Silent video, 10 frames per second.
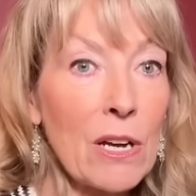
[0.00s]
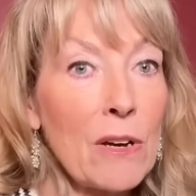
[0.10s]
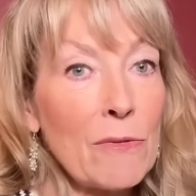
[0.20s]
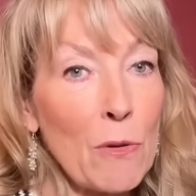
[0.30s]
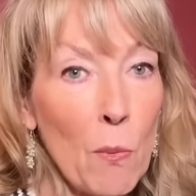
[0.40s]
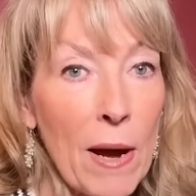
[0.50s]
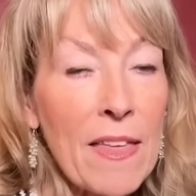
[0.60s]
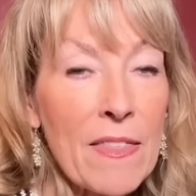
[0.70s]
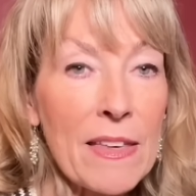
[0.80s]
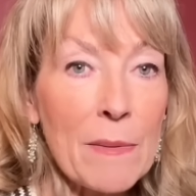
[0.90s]
from where
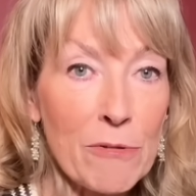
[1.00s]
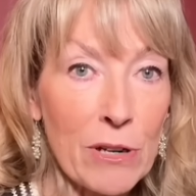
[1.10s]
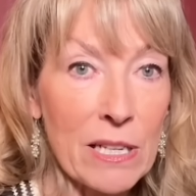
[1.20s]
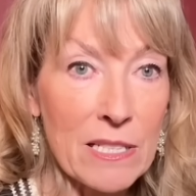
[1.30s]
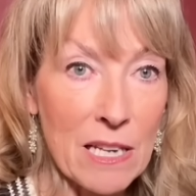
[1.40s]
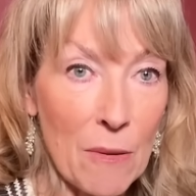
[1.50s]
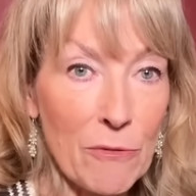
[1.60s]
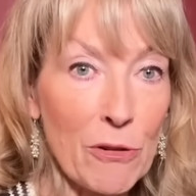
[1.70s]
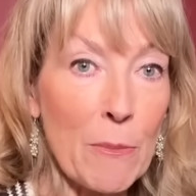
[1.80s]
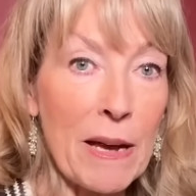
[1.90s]
the products come
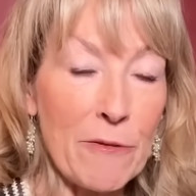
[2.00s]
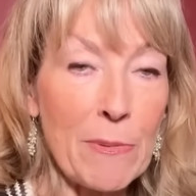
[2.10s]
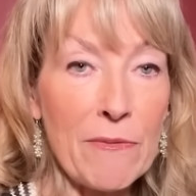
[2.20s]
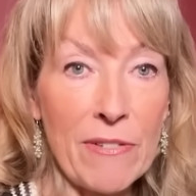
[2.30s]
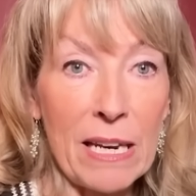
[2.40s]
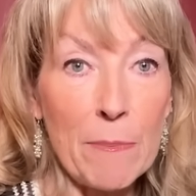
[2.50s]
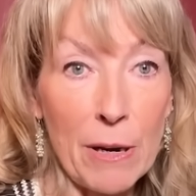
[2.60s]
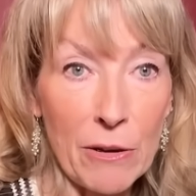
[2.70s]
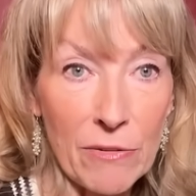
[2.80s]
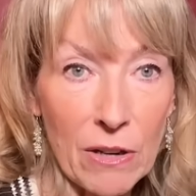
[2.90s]
from have been fed
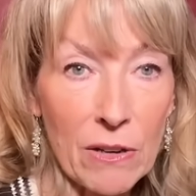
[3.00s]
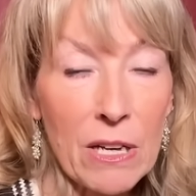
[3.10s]
BOVAER.